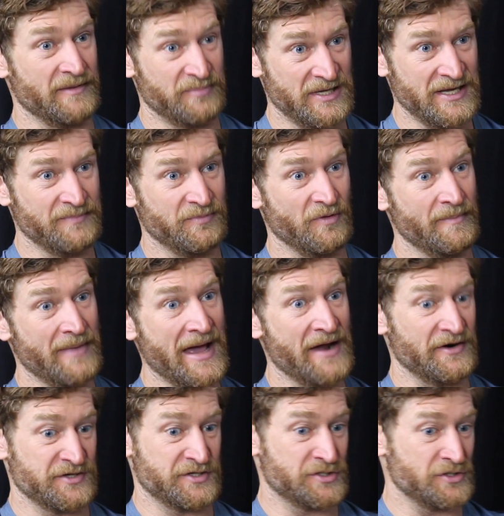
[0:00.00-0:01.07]
and people
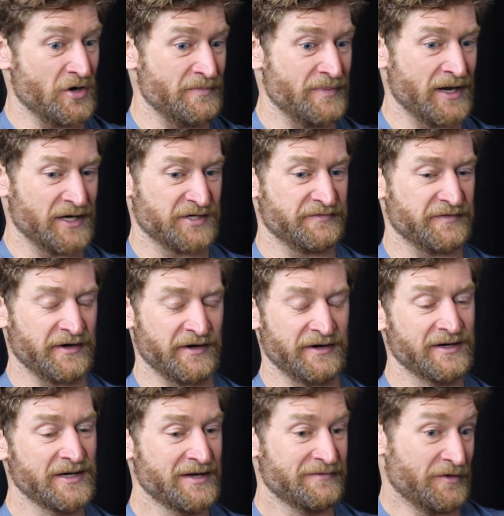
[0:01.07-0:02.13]
matter so much for
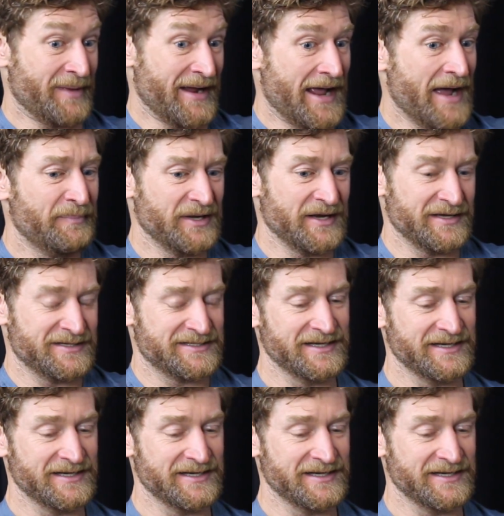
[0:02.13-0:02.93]
mm. for my happiness